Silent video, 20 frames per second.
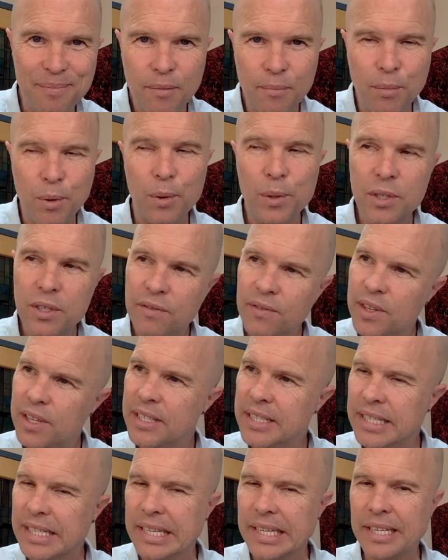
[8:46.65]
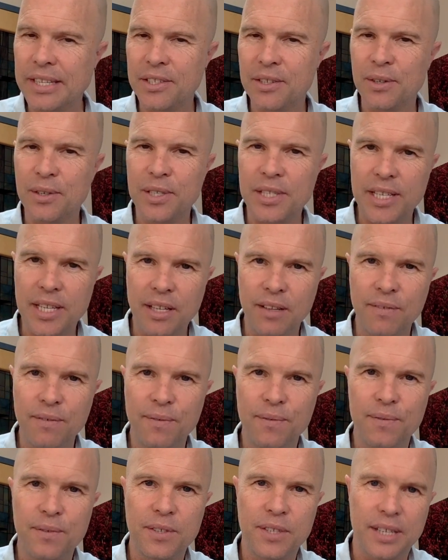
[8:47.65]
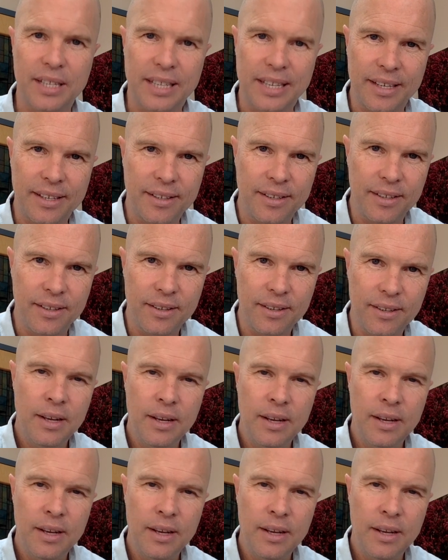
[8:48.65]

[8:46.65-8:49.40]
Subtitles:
Most of these things are self-selected.